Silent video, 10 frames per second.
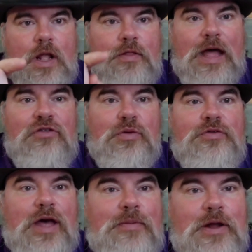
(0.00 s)
That's what's
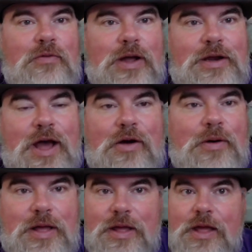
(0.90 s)
happening right
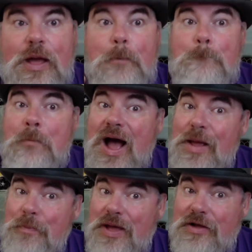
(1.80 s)
now.
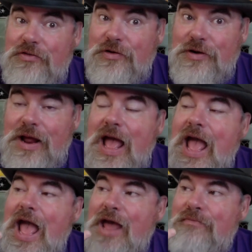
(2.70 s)
My picture
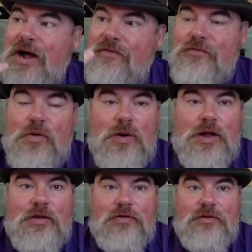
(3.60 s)
and my
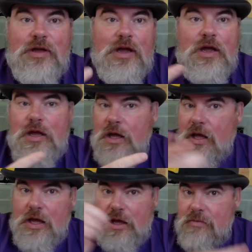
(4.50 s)
voice
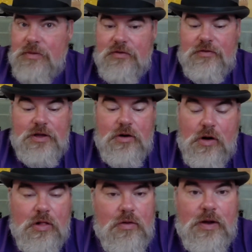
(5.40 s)
can be seen
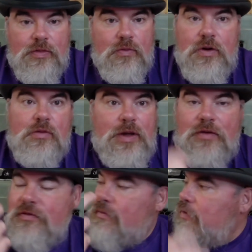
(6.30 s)
all around the world. We
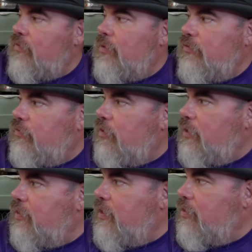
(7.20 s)
have somebody from
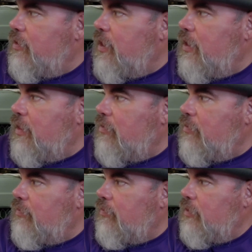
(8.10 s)
Australia the other day that
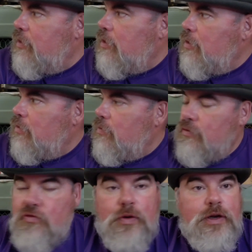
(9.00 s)
was
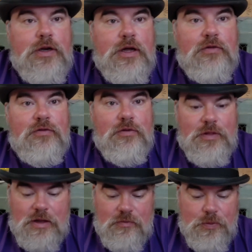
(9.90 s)
joined us. So
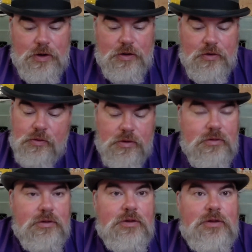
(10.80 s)
that's pretty cool.